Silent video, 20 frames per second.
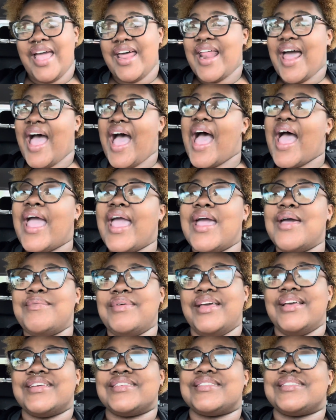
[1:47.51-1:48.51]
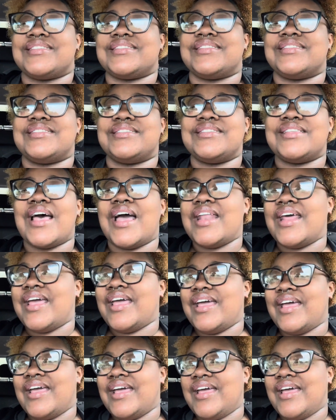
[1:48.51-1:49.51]
and I am
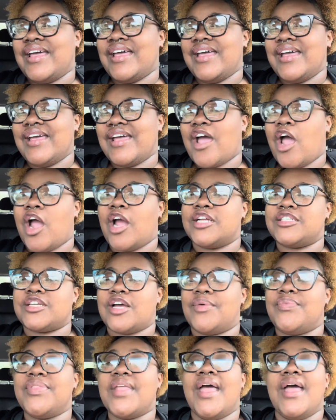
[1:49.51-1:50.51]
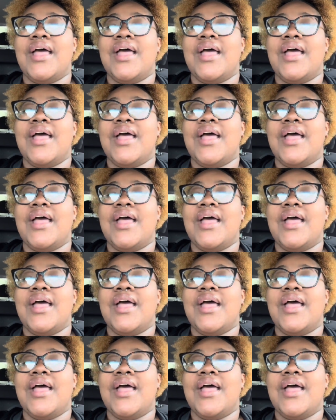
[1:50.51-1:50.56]
excited. All right, y'all.